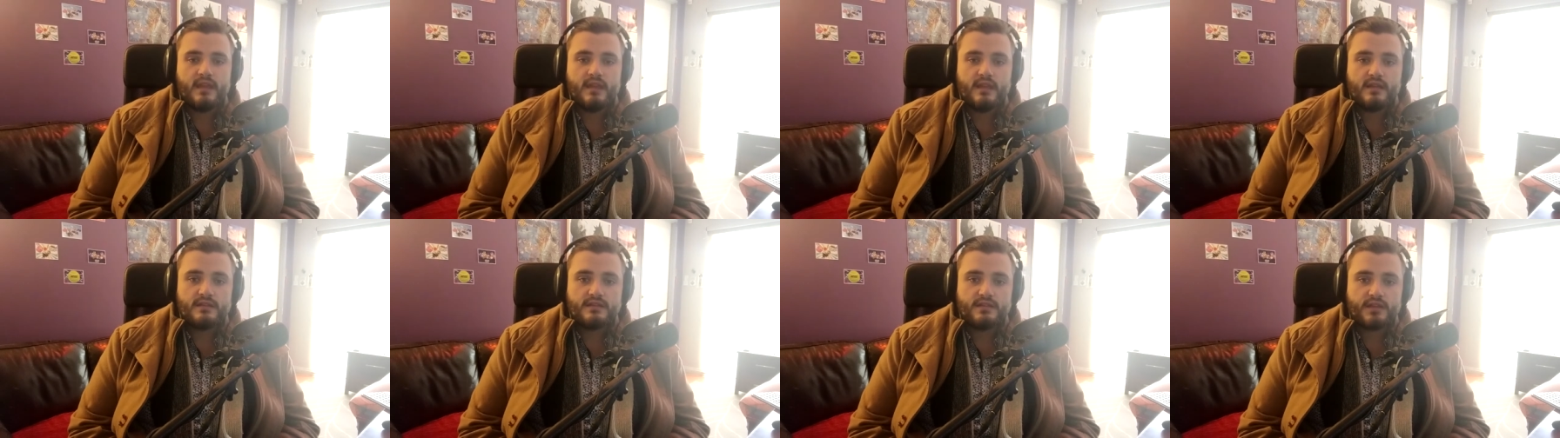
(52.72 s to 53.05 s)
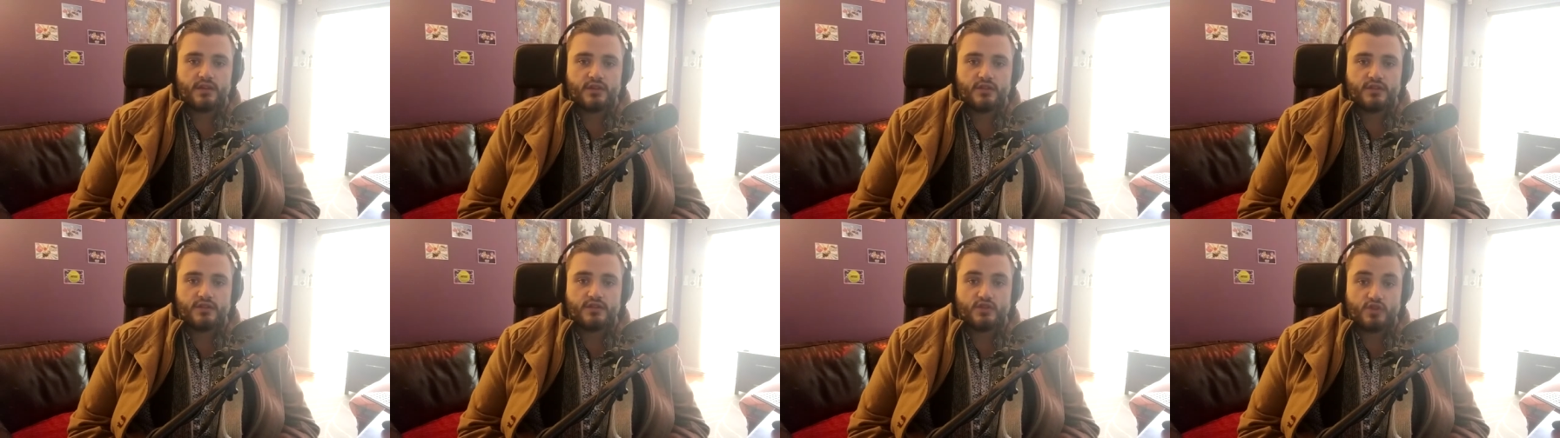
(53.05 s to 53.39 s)

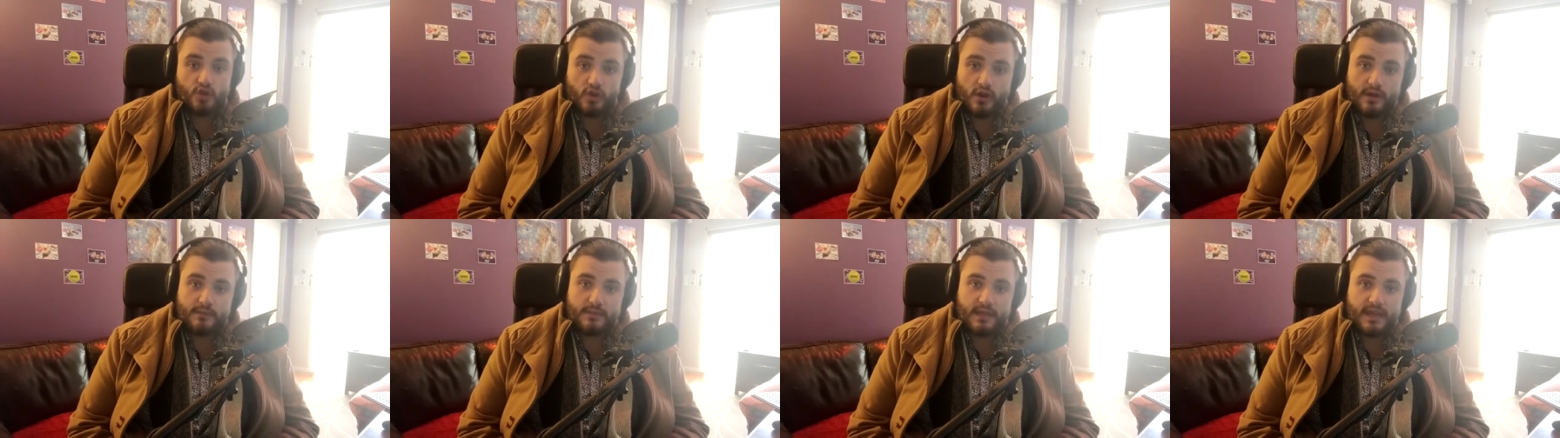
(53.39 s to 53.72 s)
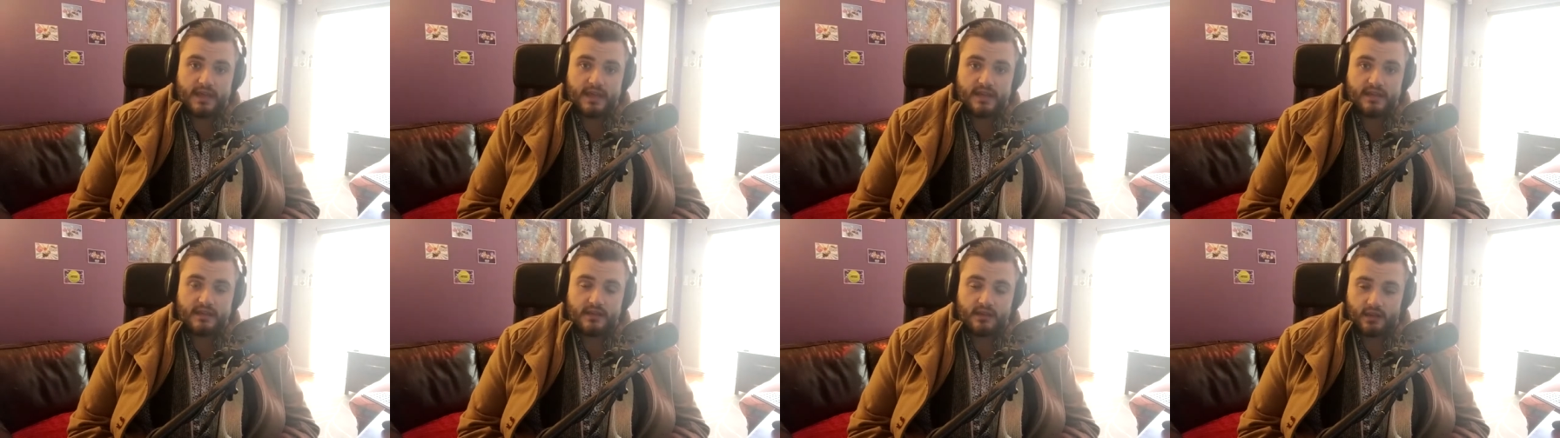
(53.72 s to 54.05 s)
So join
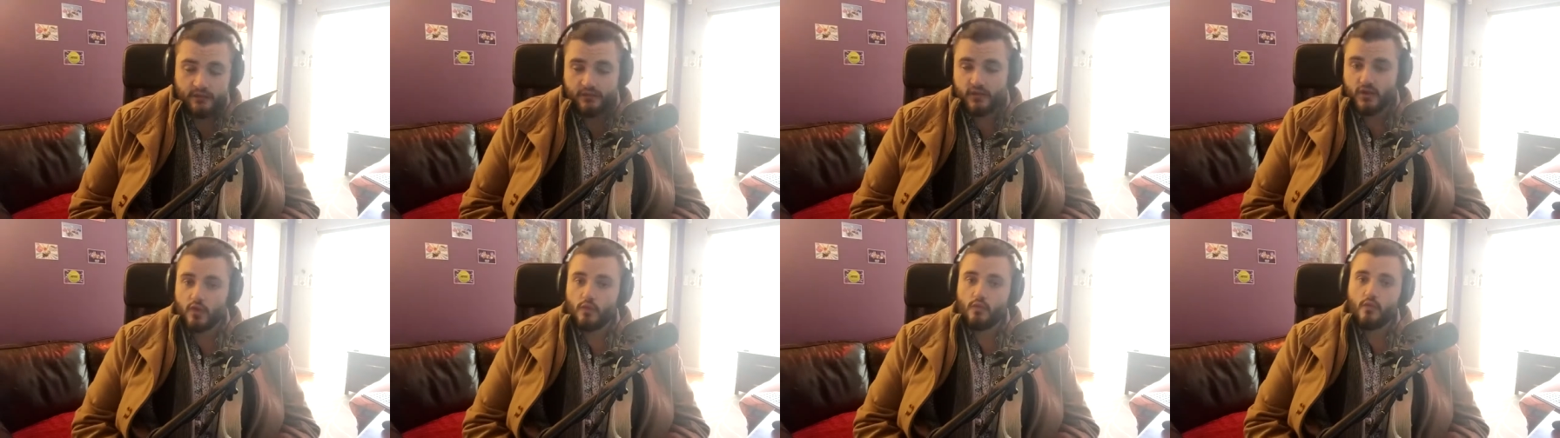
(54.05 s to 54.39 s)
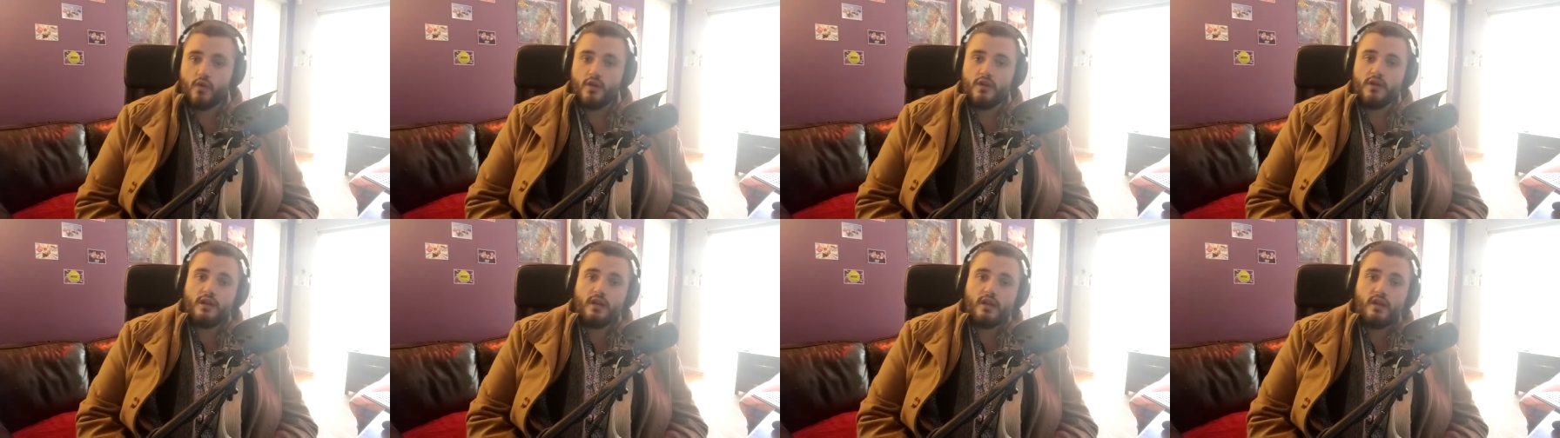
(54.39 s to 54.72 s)
me, if you
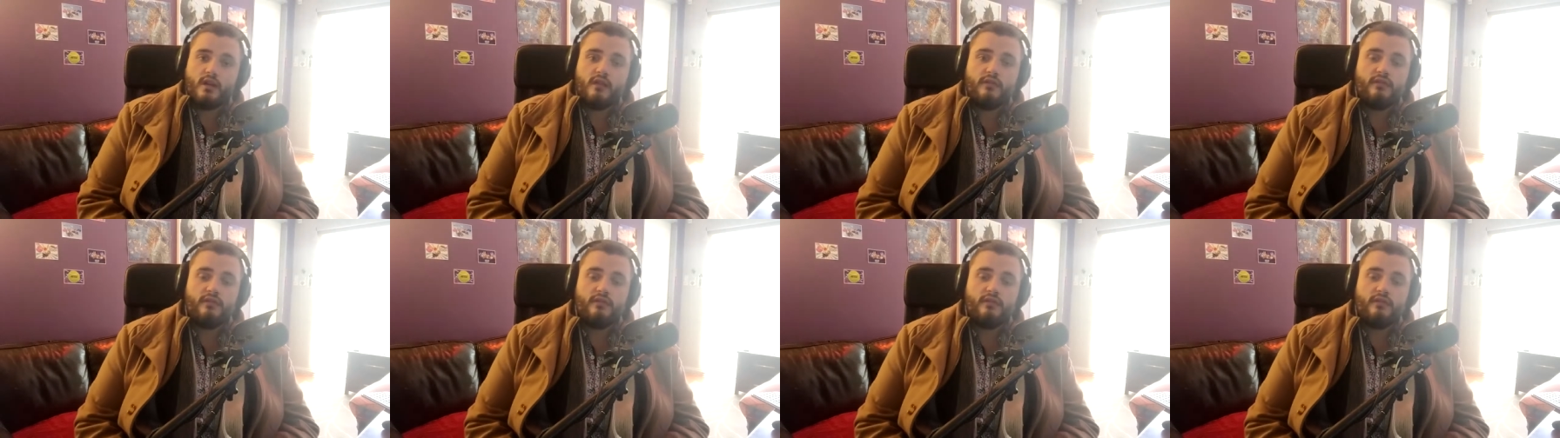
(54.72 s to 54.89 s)
would,